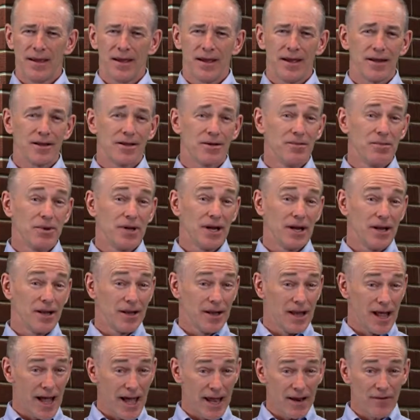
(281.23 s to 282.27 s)
It can be a
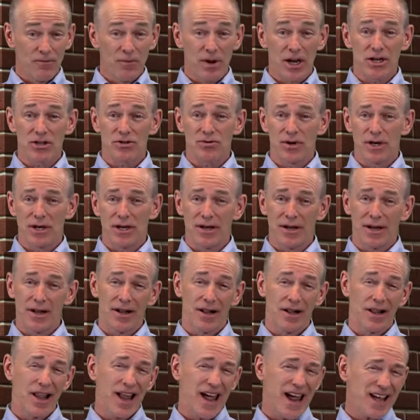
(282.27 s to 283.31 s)
lot of measuring, and the
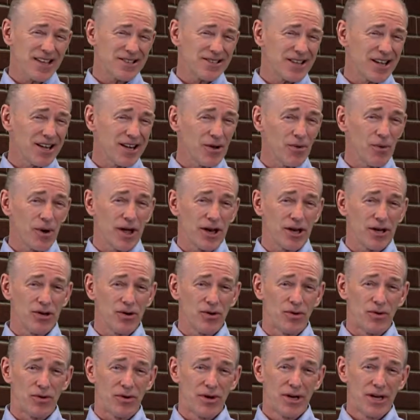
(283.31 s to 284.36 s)
last thing you want to
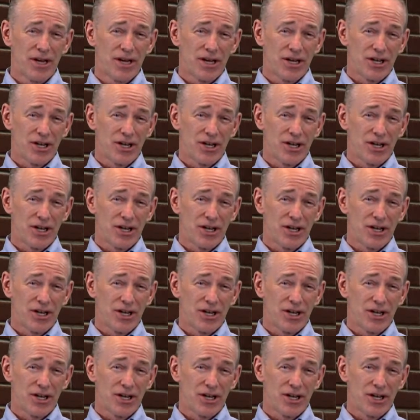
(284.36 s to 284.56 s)
do